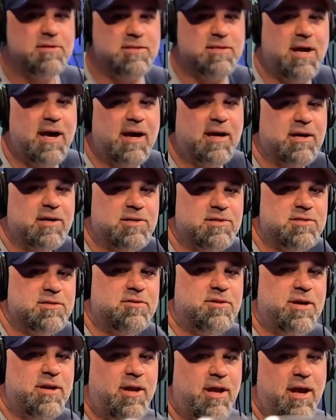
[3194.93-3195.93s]
Zach can
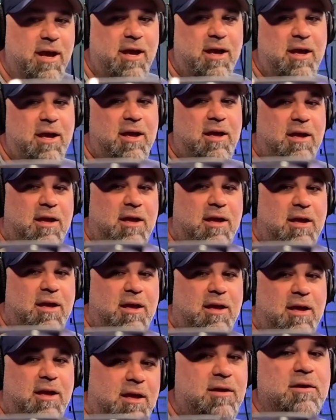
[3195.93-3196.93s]
do it.
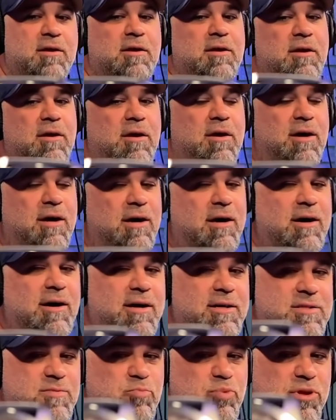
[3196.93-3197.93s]
Hey,
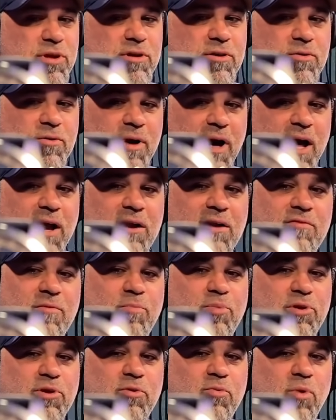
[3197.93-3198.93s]
it's blue. I don't have a
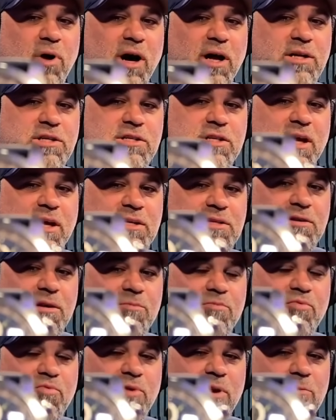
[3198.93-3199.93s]
blue watch yet, so
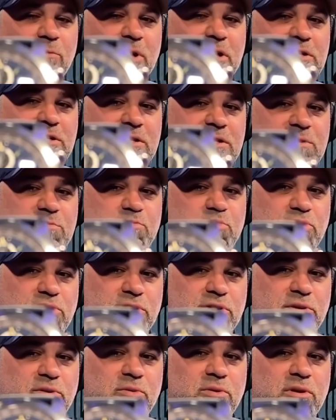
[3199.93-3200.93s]
I'm into this
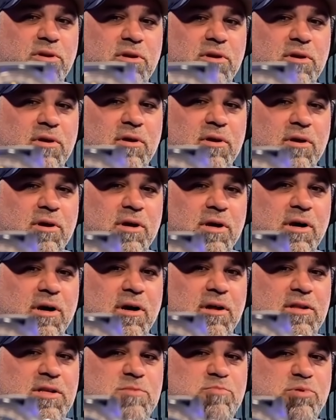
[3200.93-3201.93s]
blue.
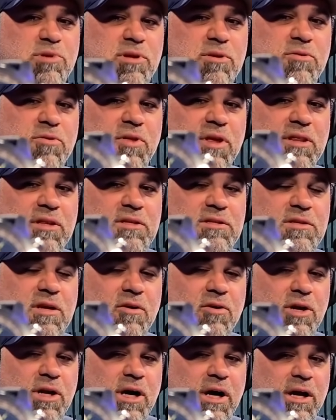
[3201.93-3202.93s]
This blue thing that's
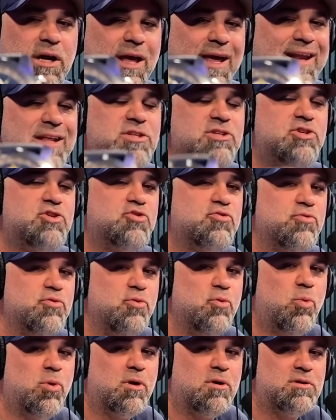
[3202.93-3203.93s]
going on, and it's a
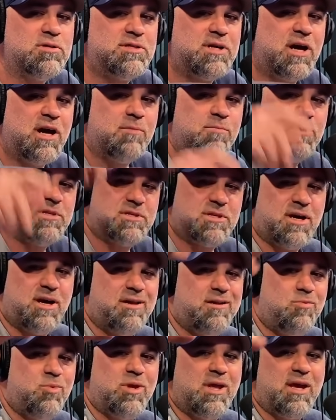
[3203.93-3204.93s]
true World Time. It's
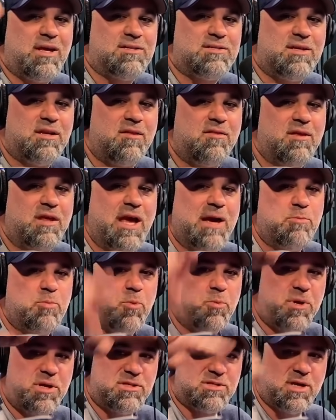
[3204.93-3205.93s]
got, we can't see it on the
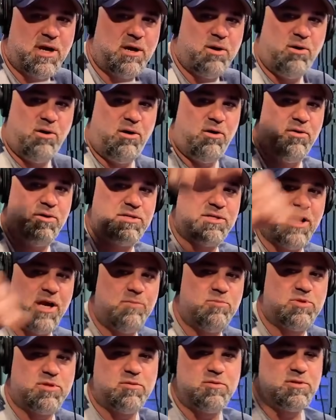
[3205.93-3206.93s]
camera, but it's got all the
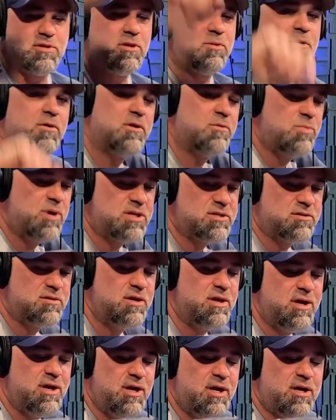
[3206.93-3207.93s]
time zones all the way around the bezel.
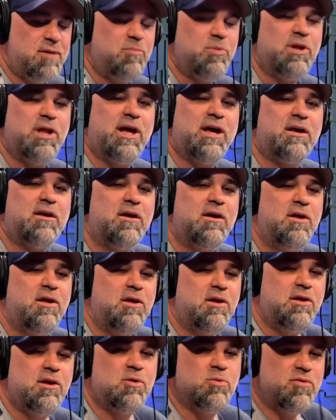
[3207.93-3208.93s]
But like,
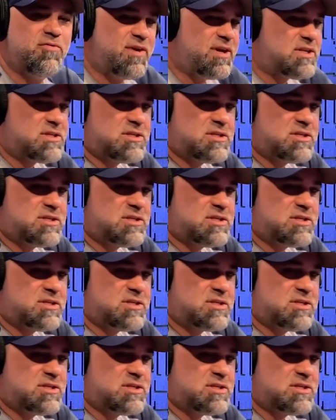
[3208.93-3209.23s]
you know, we've had